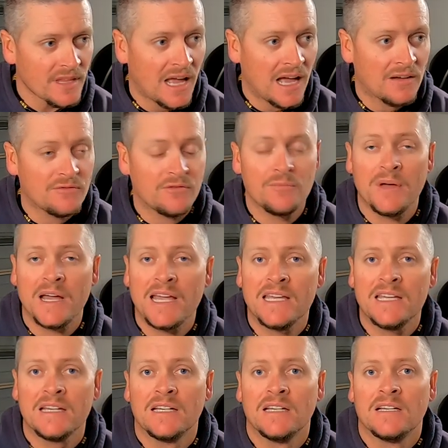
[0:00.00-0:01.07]
For
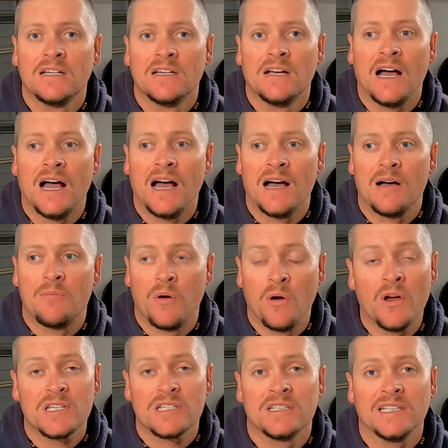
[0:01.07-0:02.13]
me,
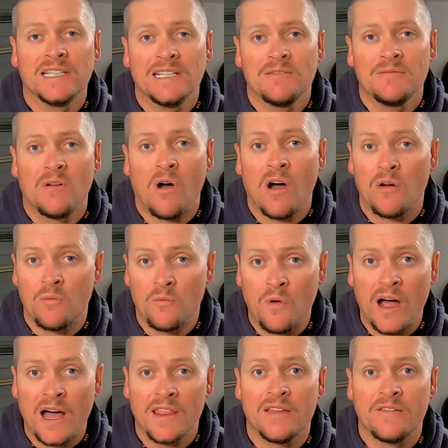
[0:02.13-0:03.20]
personally, I'd
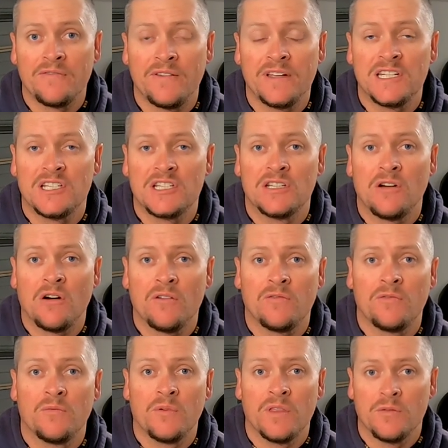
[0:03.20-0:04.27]
rather finish it
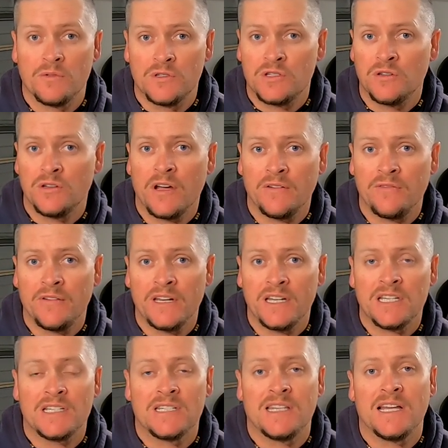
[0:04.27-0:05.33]
off with a Rizzuto
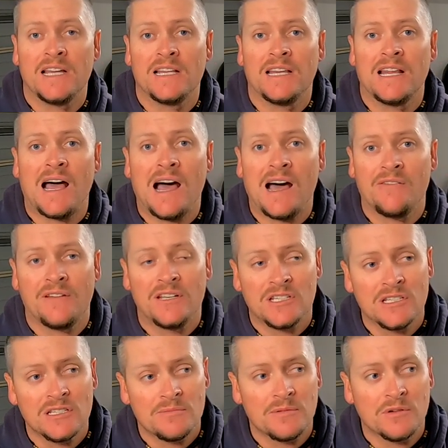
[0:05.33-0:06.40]
finish than the half
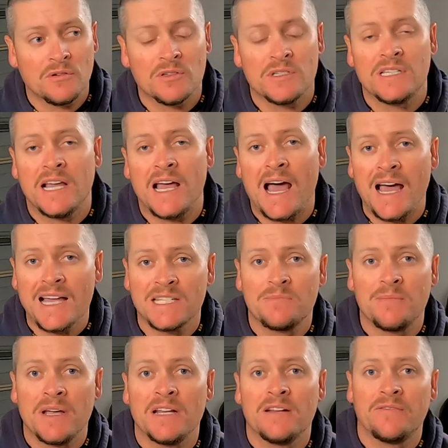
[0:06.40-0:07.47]
hitches, because there has
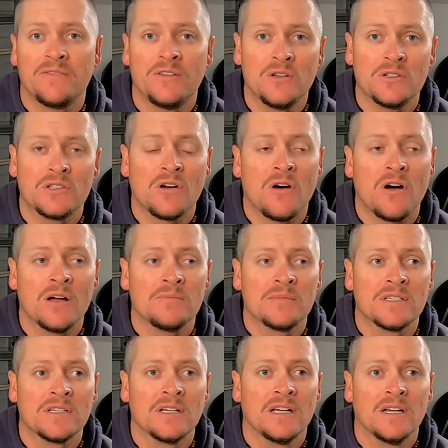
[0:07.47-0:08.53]
been a few
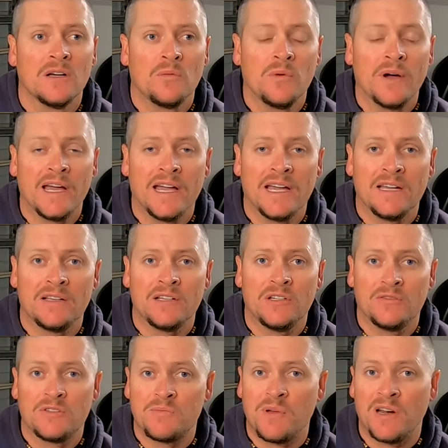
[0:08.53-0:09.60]
times where
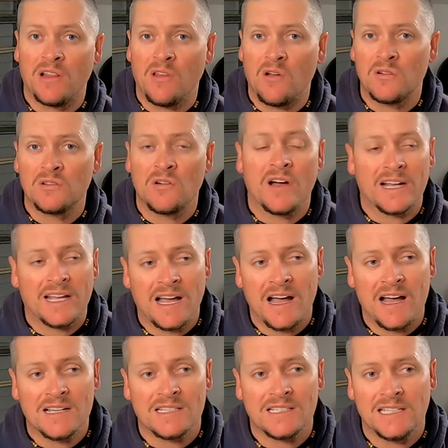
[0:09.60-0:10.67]
you've spent a long night
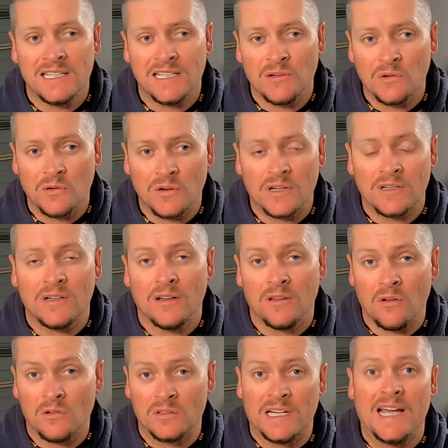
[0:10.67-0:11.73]
casting or a
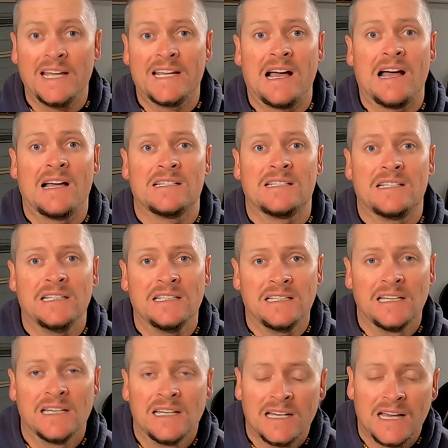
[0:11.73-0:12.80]
long day casting
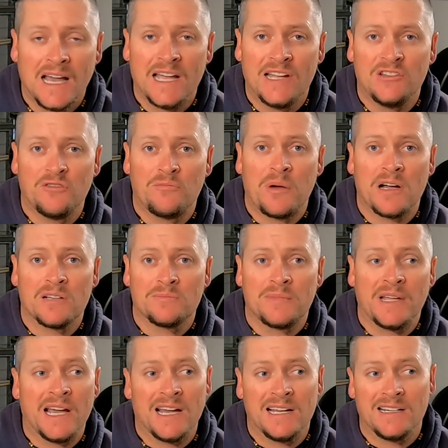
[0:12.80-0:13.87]
and you've
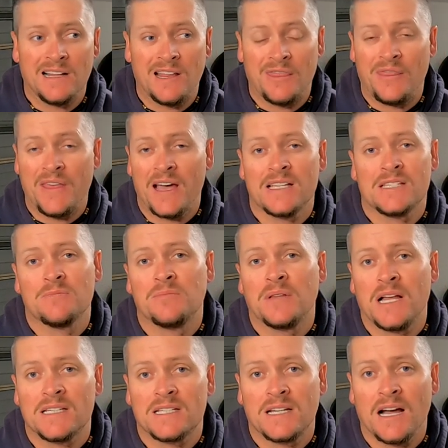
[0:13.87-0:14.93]
pumped out
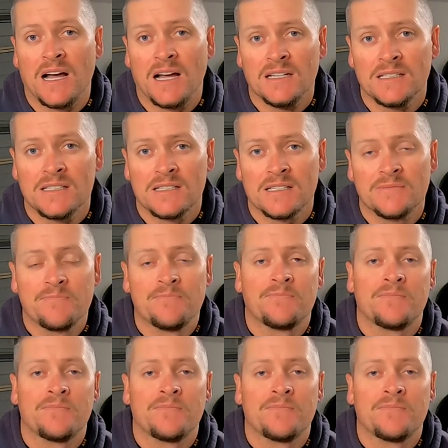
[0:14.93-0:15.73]
1,000+ casts,